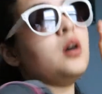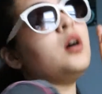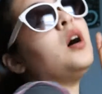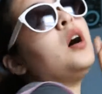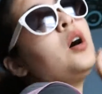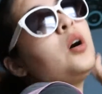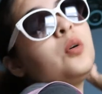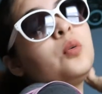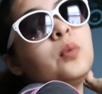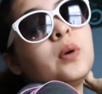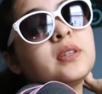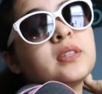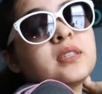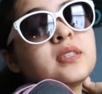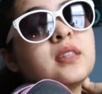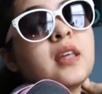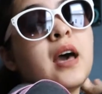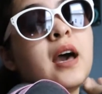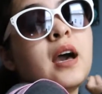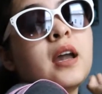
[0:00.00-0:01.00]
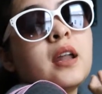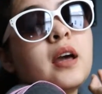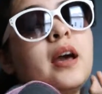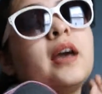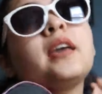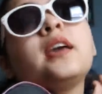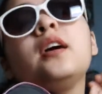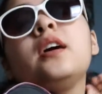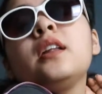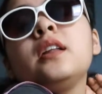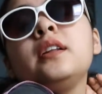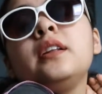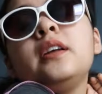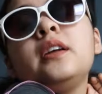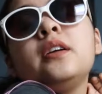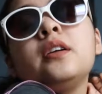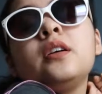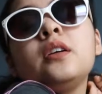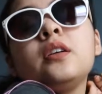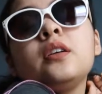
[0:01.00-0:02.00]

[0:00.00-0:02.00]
Oh, what's that? I couldn't hear